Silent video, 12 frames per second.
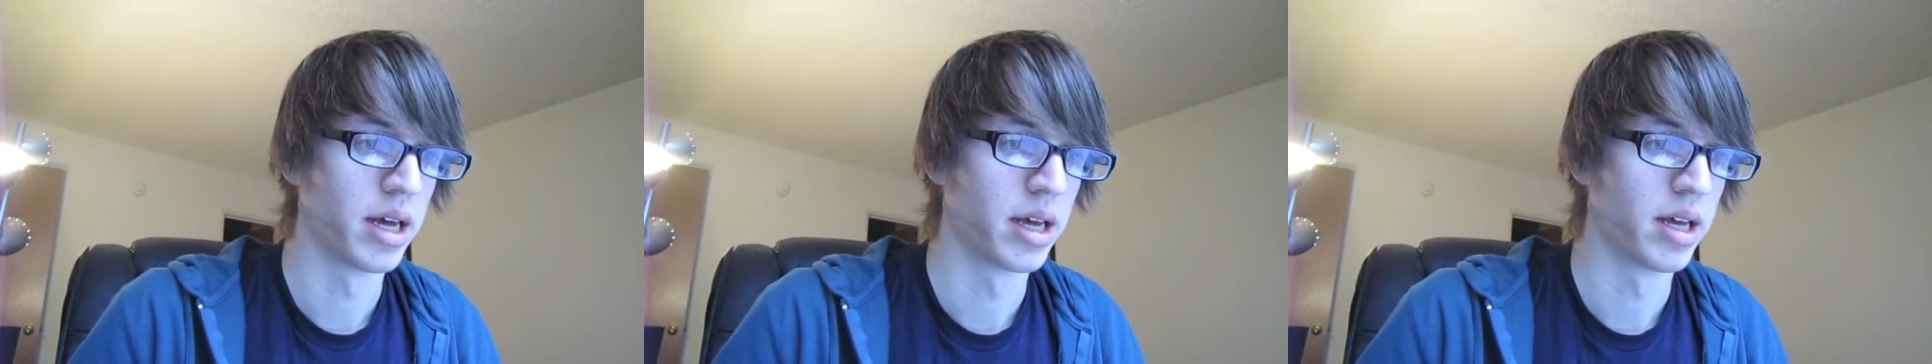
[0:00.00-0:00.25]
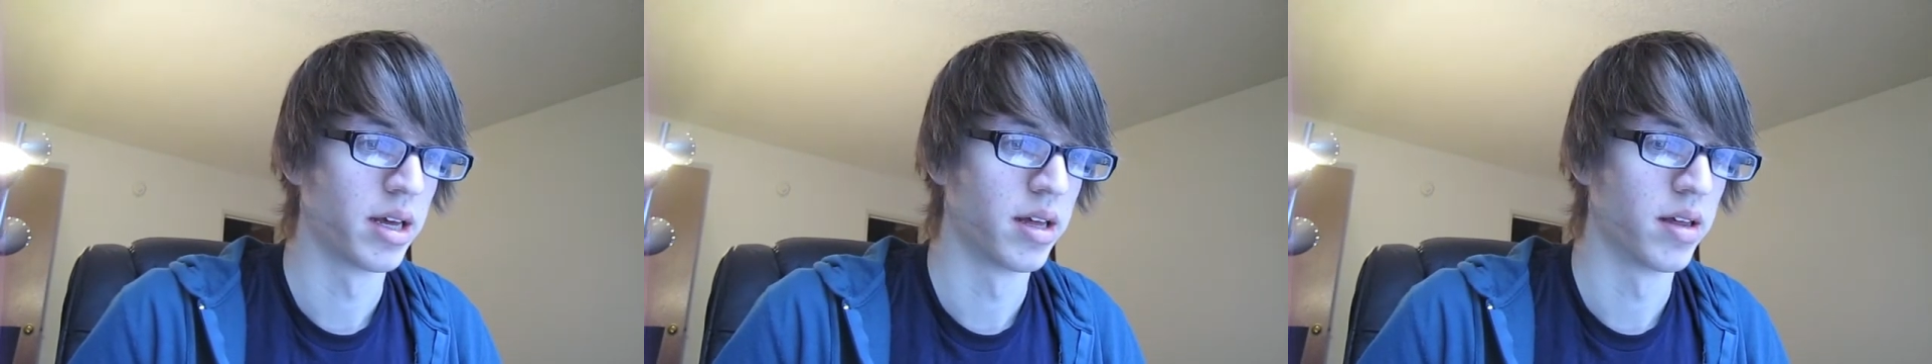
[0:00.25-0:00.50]

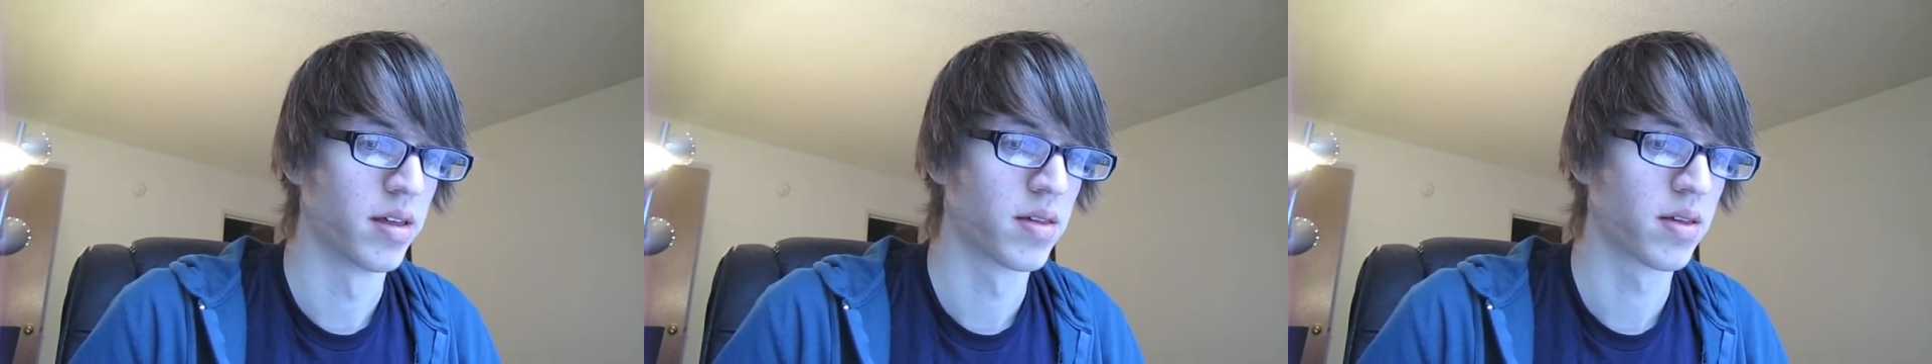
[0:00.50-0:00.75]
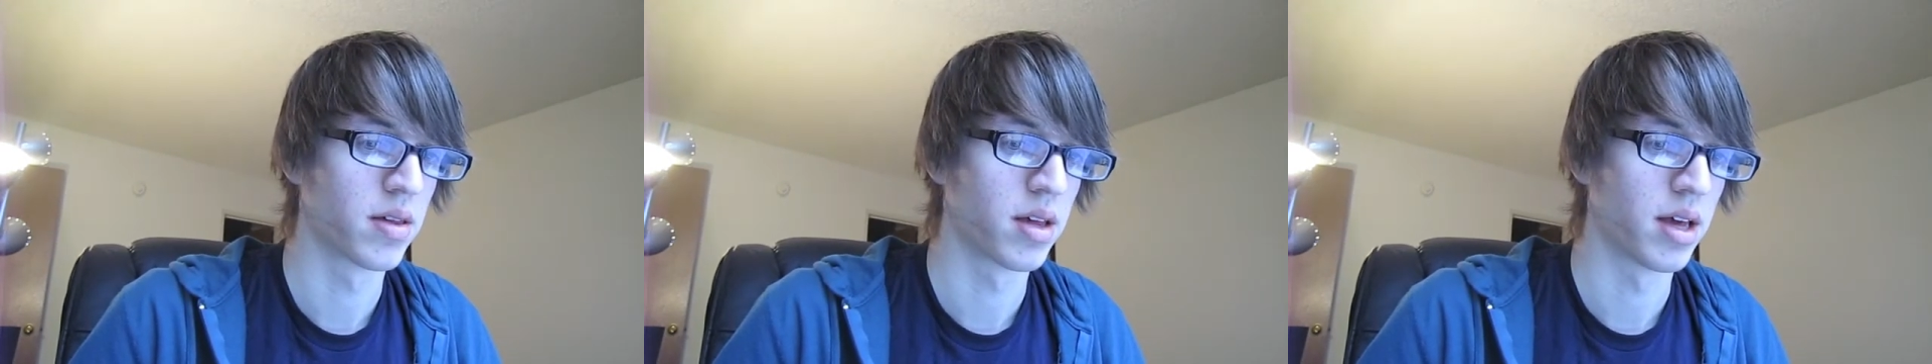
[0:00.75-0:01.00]

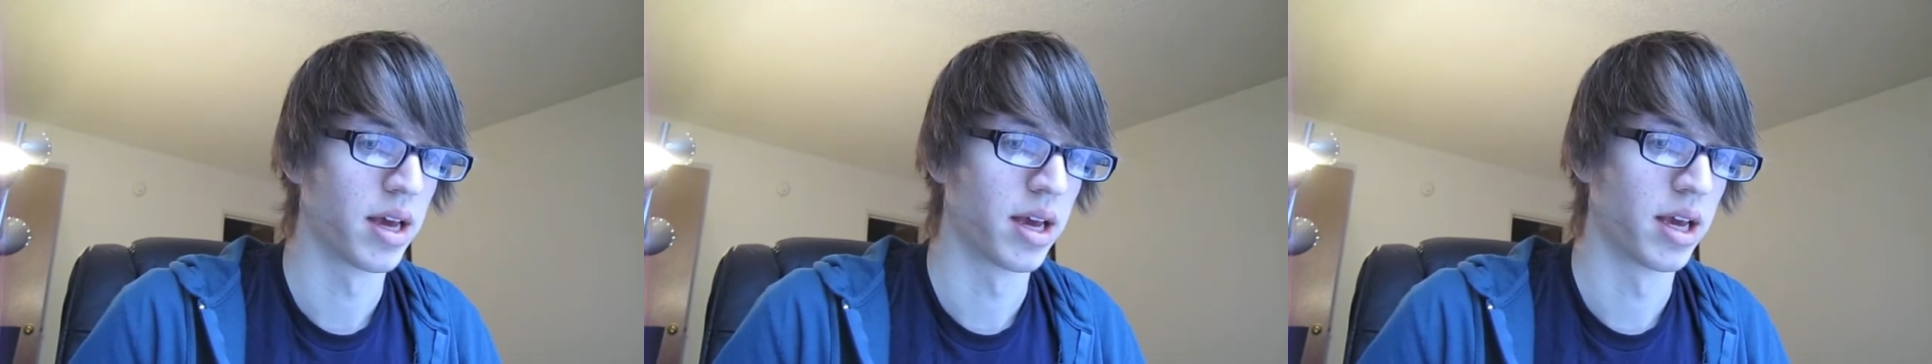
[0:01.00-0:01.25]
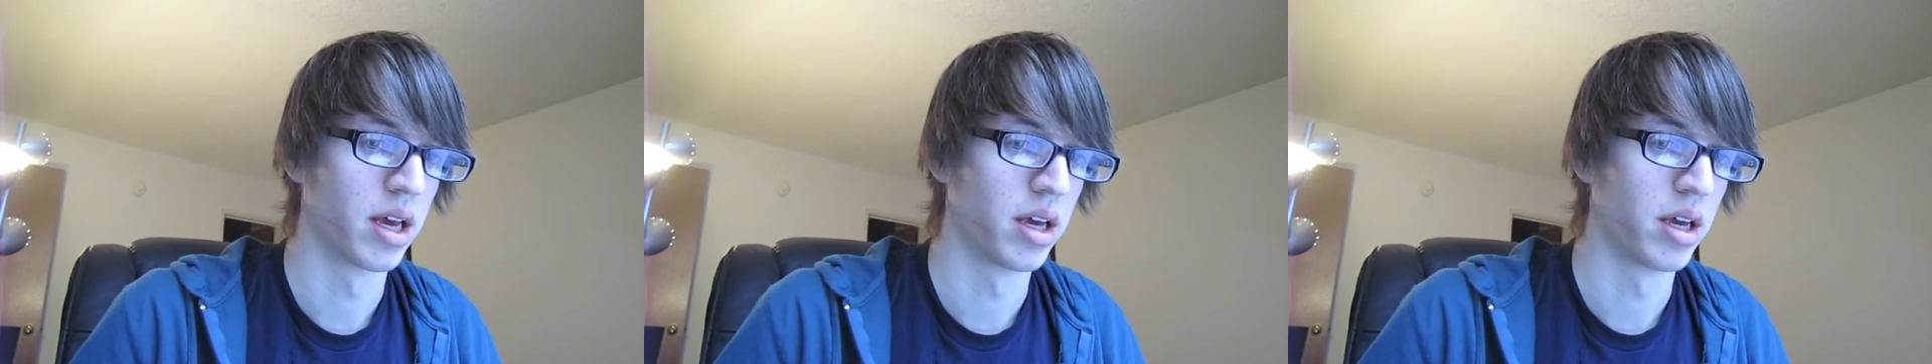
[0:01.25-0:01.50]
is
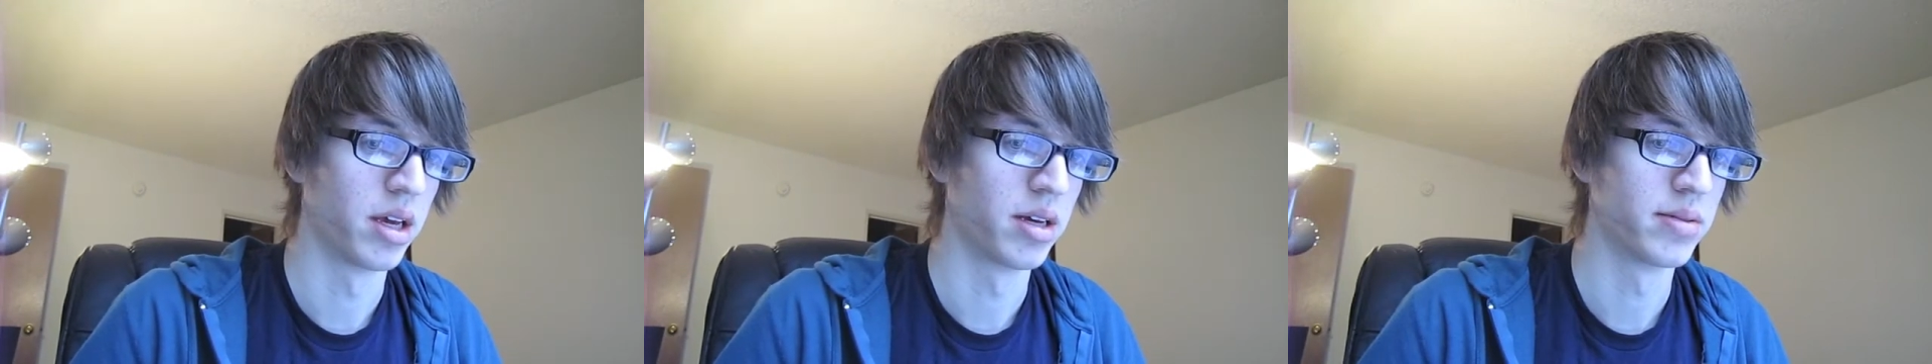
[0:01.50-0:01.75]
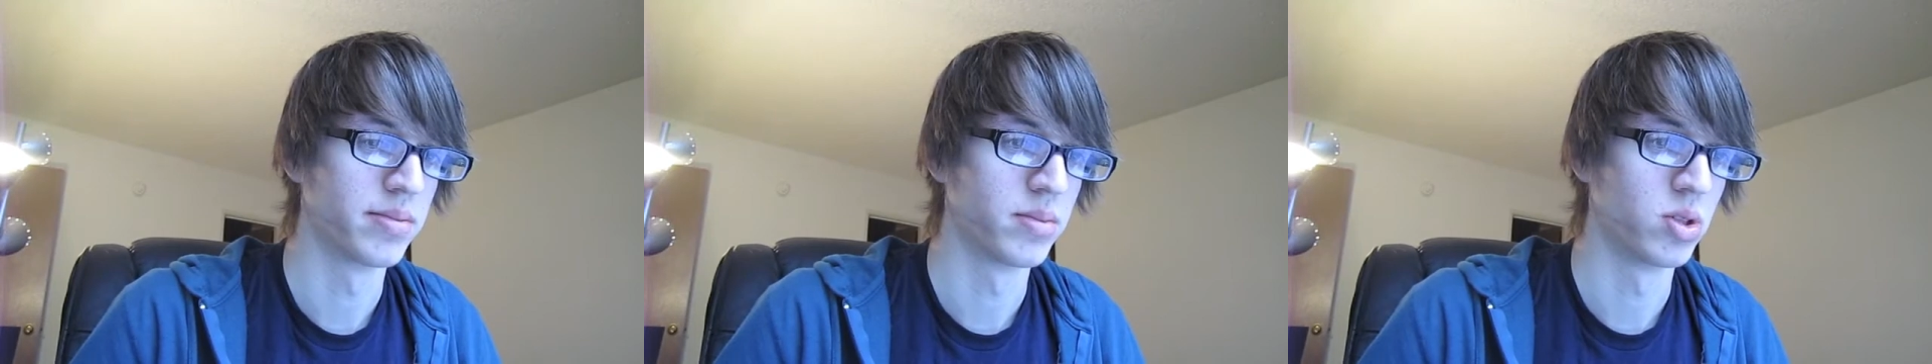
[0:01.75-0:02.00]
a
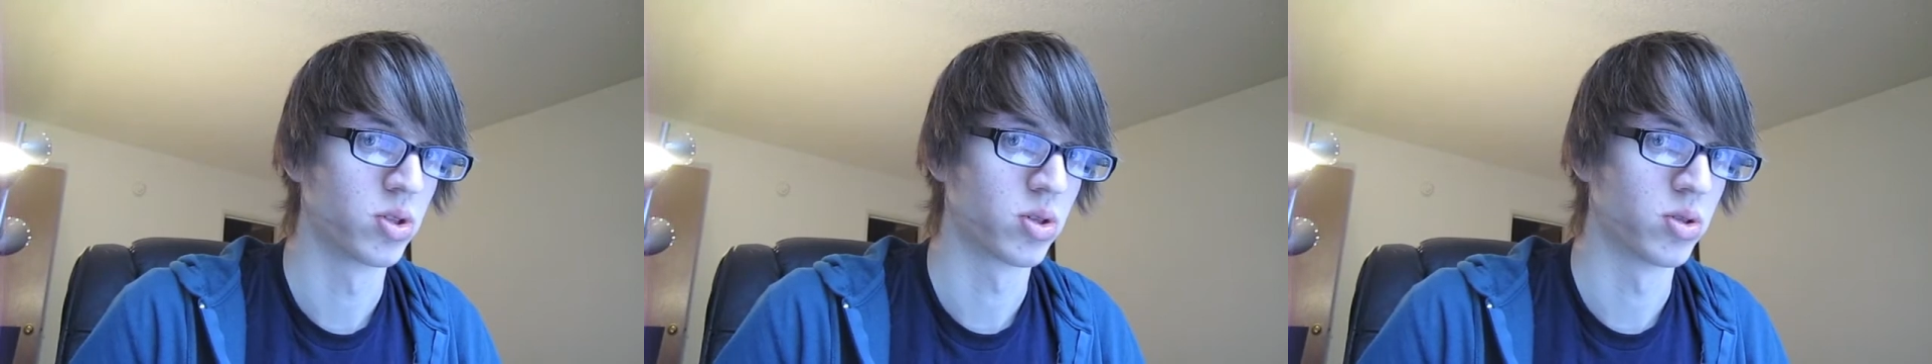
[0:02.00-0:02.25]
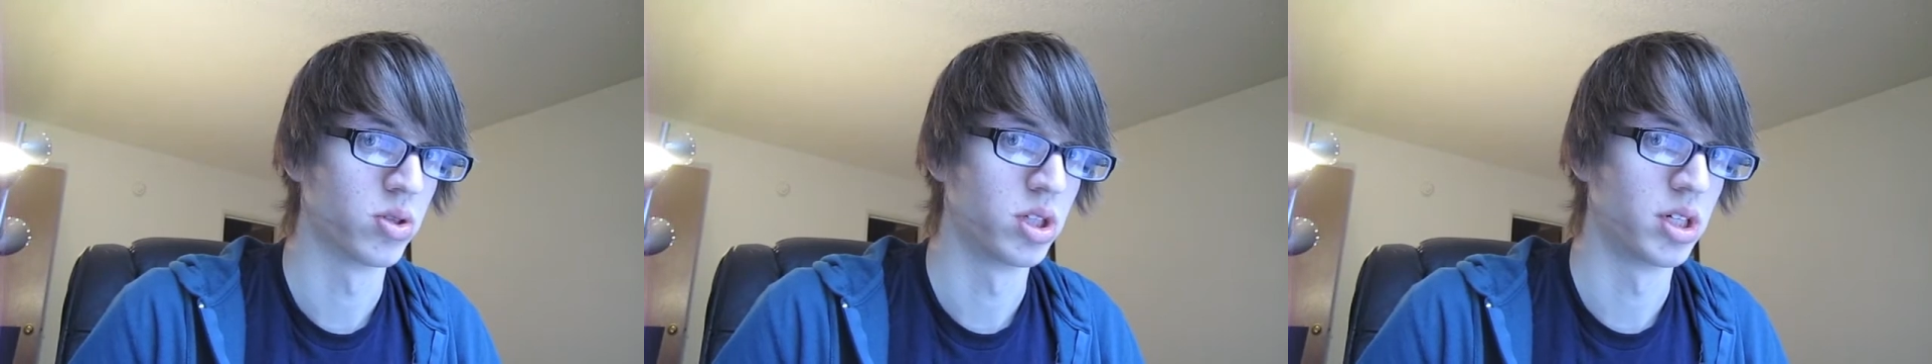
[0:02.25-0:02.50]

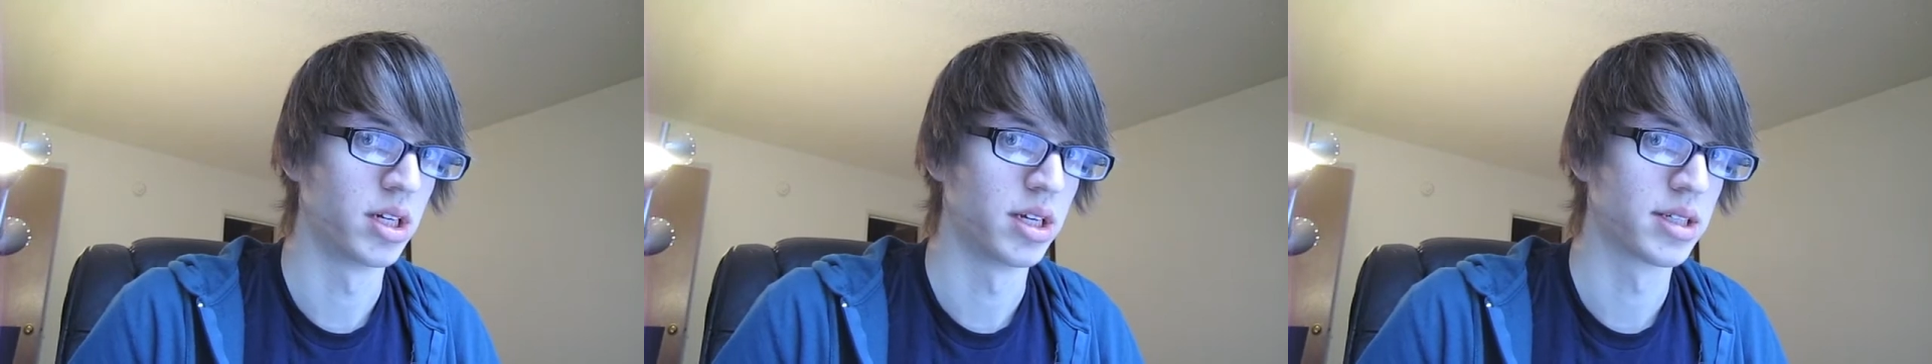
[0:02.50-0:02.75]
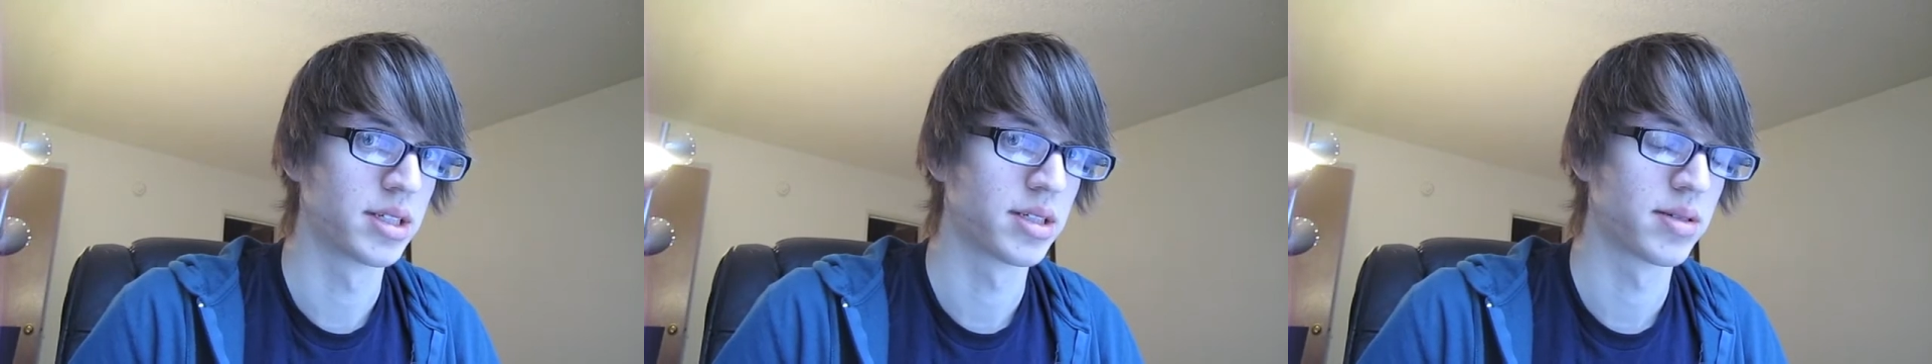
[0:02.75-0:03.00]
musical
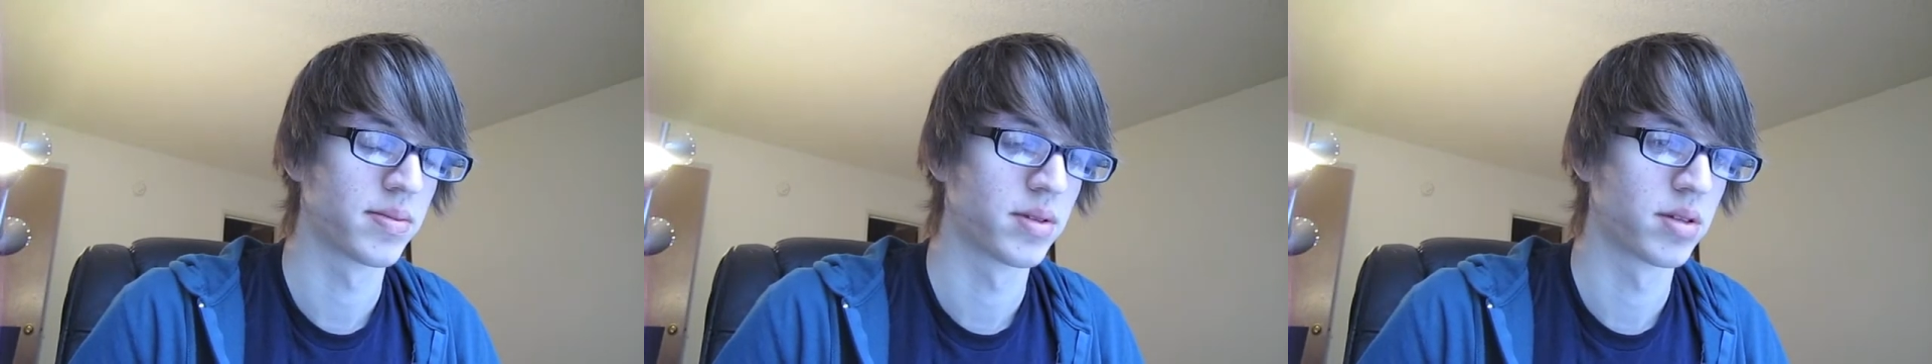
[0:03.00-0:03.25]
genius,